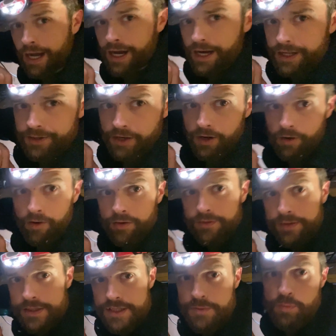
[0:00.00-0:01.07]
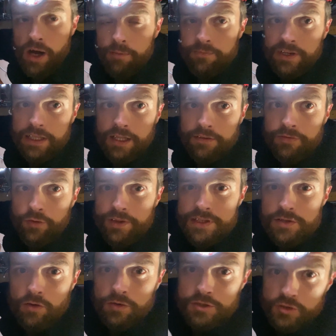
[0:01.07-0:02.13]
Hi there, this is Bob Vila for
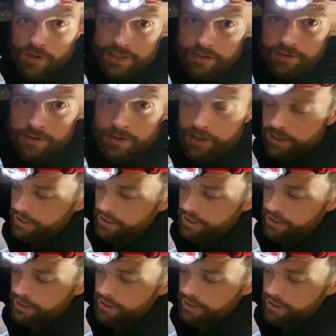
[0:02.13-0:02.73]
This Old Trailer.